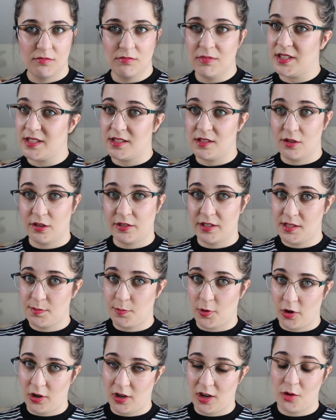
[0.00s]
this is not a
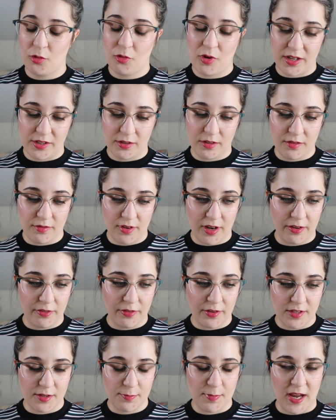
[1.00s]
spoiler, right on the very
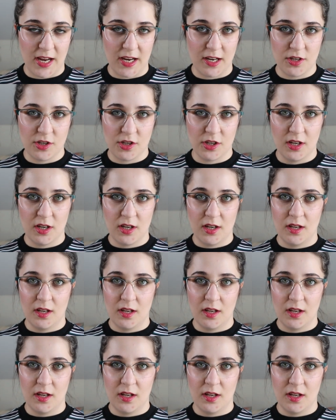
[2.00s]
first page,